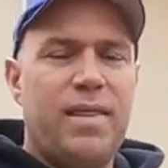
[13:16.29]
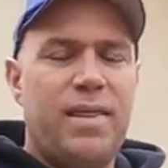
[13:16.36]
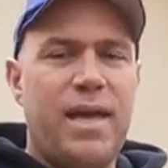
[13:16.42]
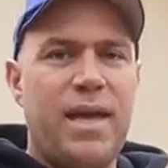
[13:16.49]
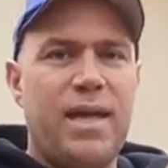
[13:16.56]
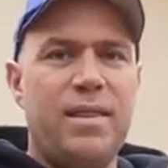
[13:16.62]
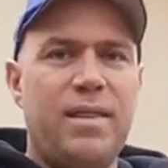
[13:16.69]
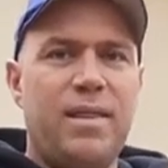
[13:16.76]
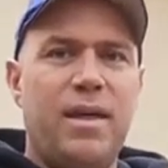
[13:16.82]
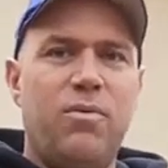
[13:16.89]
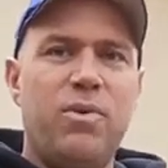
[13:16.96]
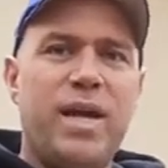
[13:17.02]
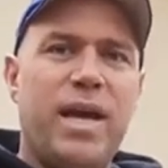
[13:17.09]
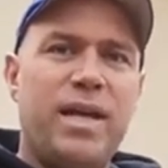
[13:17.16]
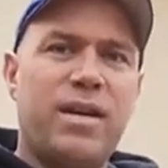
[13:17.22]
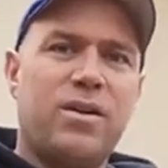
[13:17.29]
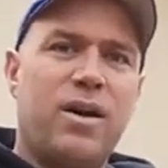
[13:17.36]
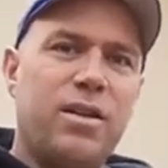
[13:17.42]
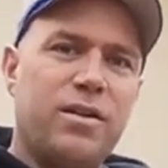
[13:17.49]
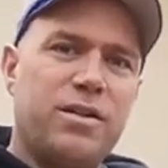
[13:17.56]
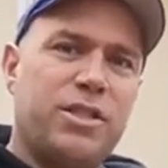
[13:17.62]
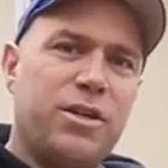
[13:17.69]
Then we had to
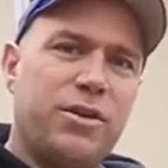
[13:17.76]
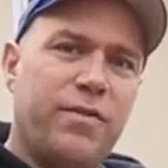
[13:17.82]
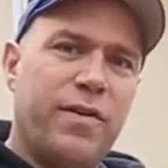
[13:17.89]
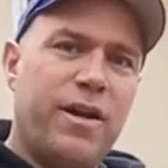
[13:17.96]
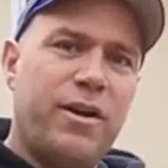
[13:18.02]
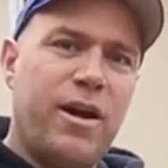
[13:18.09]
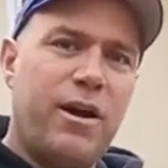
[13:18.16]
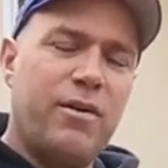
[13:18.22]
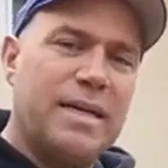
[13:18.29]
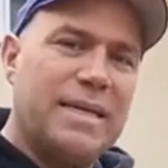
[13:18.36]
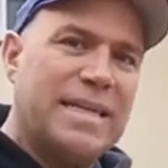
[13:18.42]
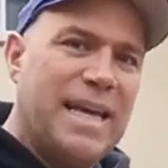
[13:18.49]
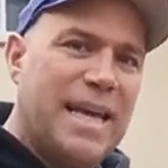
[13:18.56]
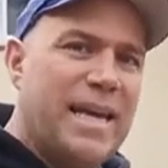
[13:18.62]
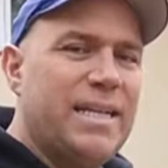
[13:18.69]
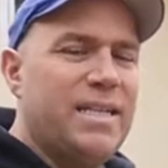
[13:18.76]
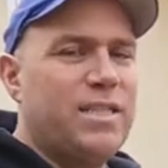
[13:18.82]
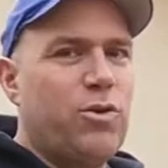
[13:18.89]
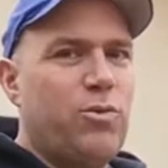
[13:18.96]
call the surveyor out again